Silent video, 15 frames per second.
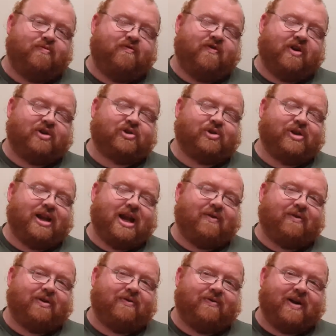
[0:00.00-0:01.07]
Virtually
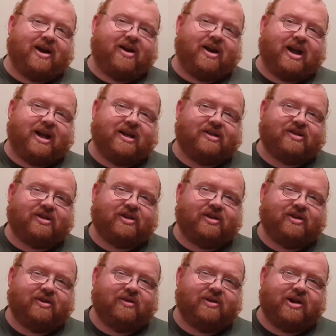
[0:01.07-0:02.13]
every variant,
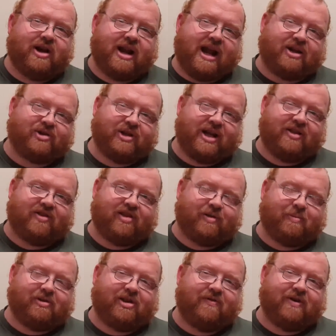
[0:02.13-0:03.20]
you can actually get the
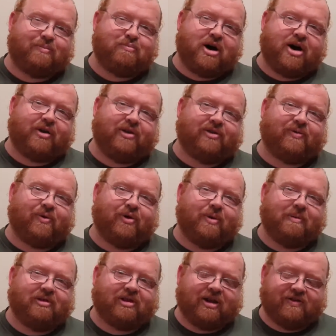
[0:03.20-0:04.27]
specific models for them
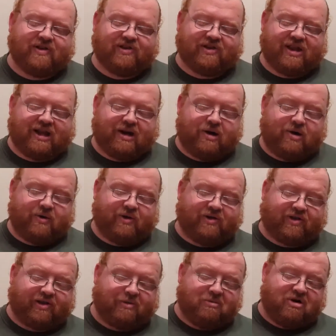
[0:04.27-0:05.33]
instead of just saying, oh,
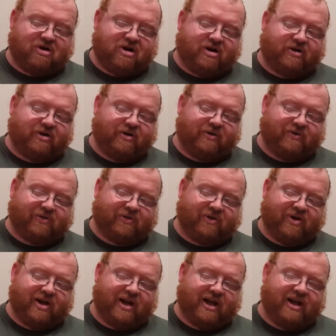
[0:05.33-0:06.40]
this is a Marauder
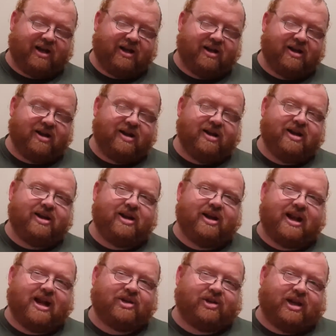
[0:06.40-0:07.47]
3. You
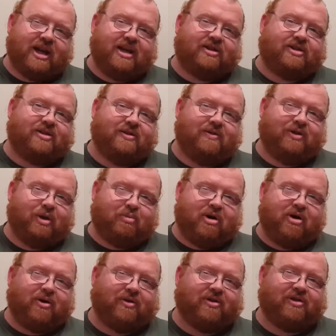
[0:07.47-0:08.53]
can actually get the
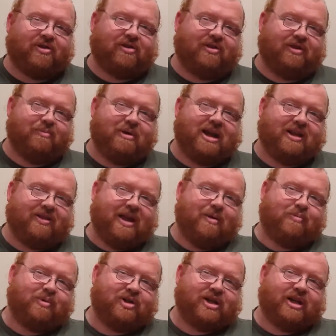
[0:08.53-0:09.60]
parts to make
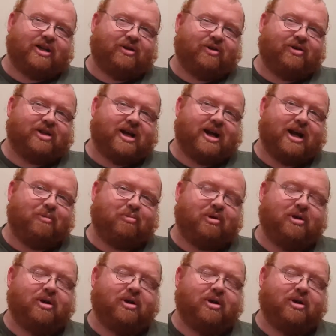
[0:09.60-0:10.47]
that particular type.